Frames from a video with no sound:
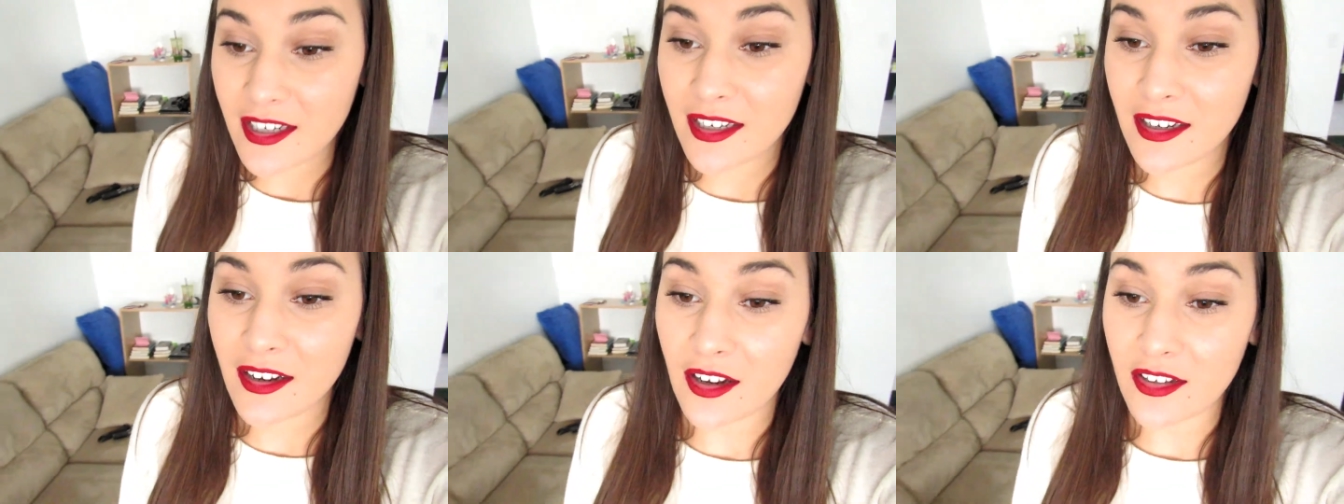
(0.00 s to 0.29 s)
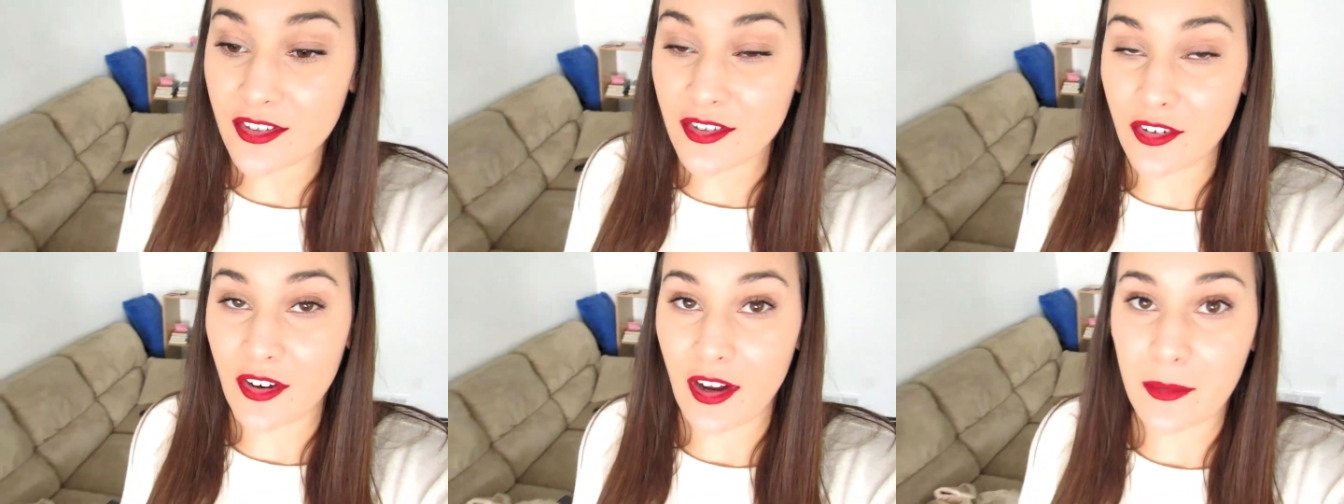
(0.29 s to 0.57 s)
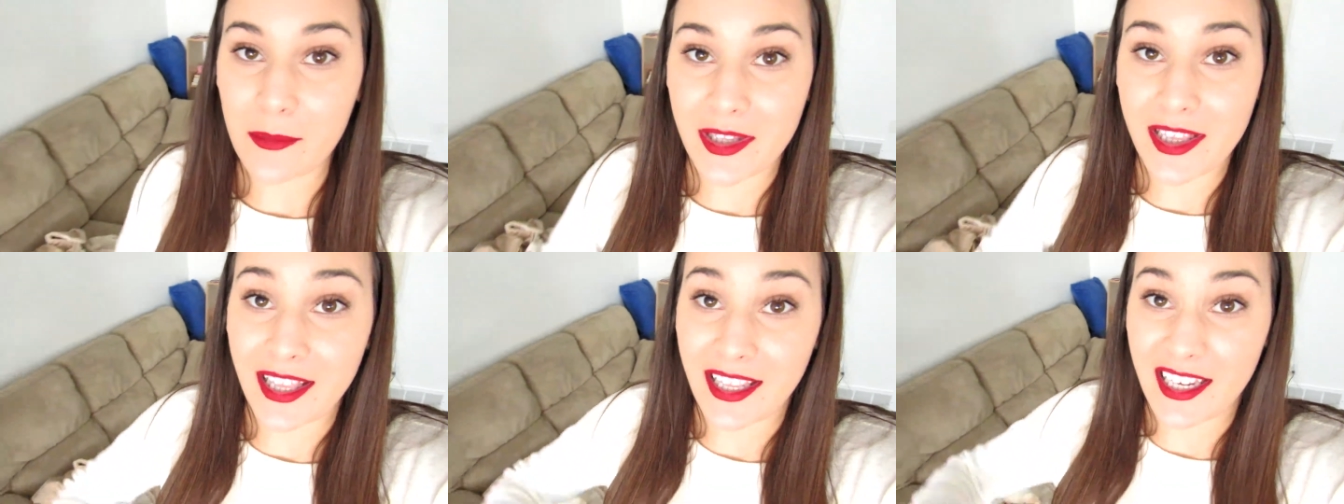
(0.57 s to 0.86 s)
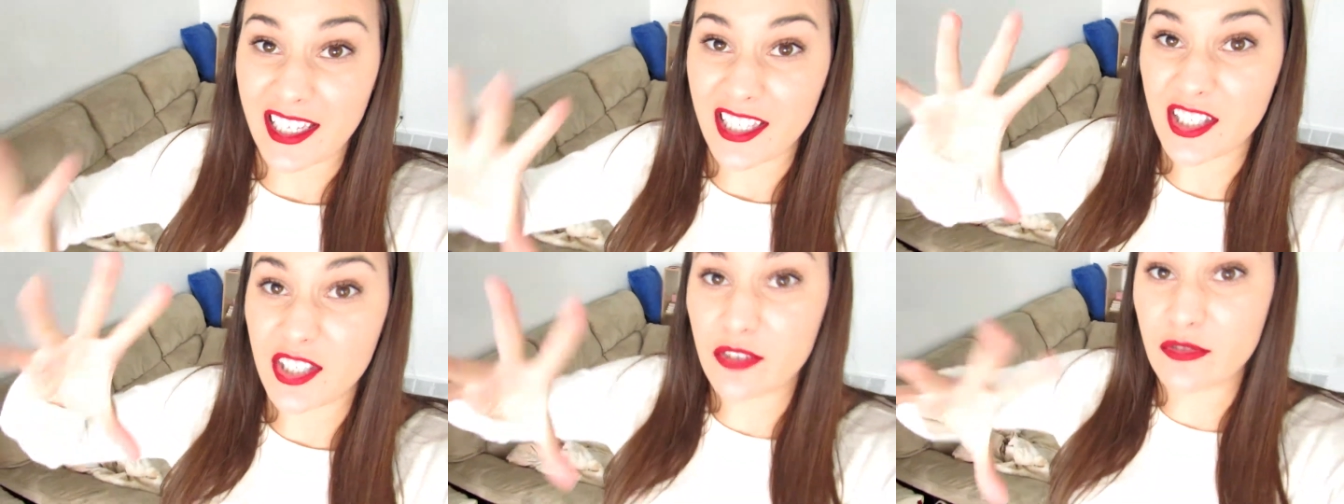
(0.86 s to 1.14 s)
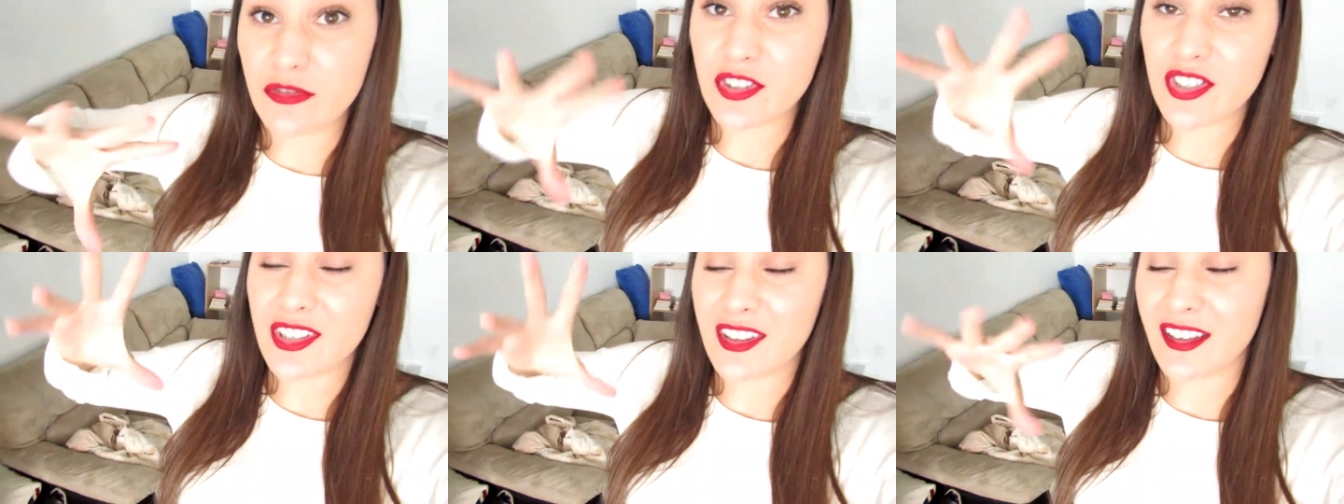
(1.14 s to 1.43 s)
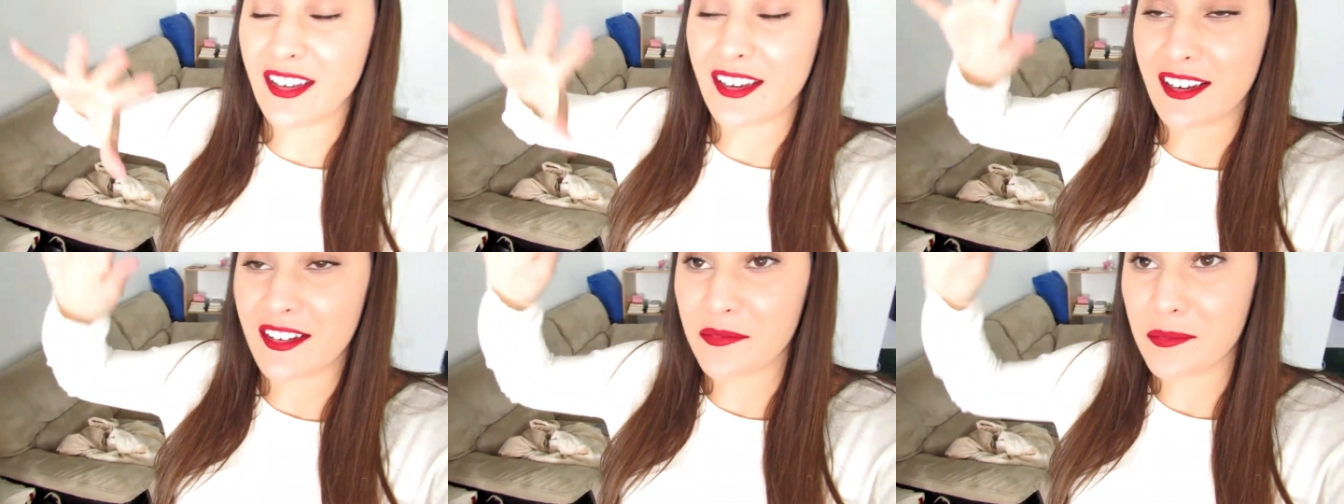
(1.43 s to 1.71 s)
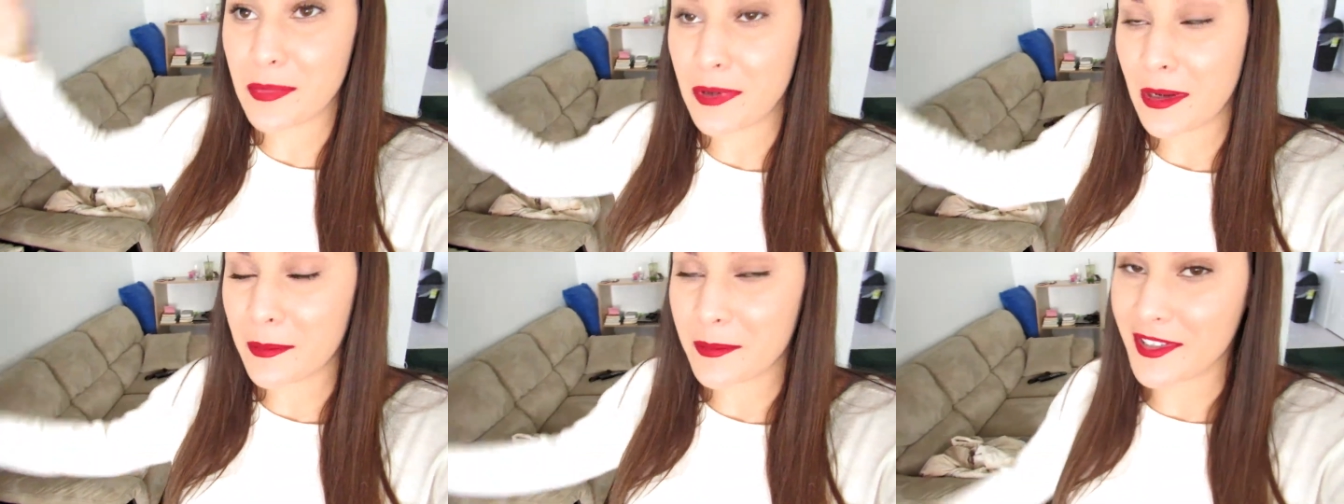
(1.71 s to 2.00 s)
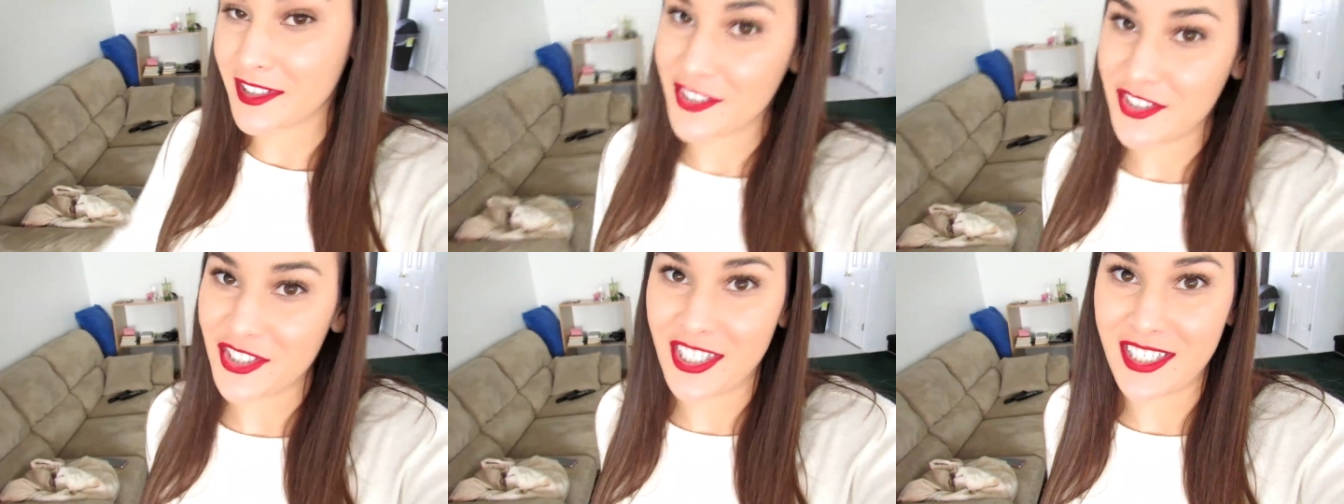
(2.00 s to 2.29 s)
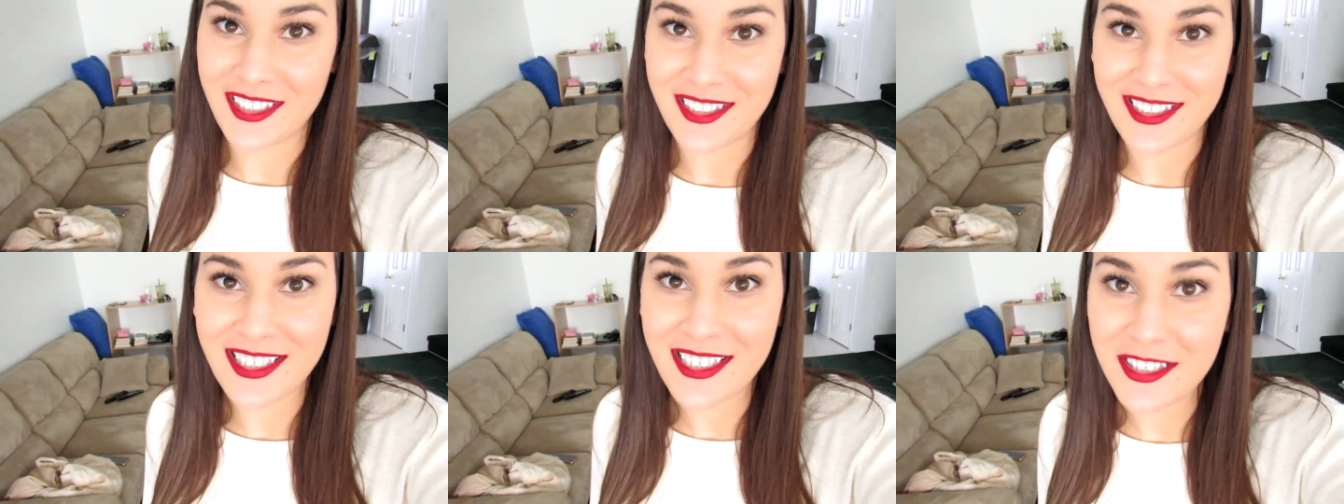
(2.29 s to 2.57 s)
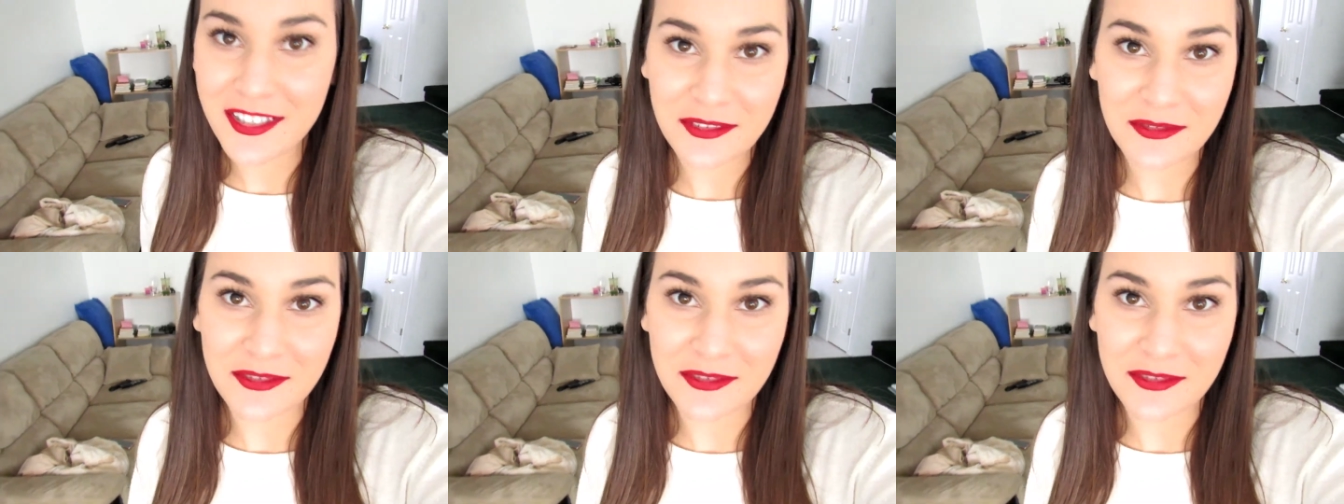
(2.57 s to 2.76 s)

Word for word: also got me like a huge thing of pumpkin chai tea,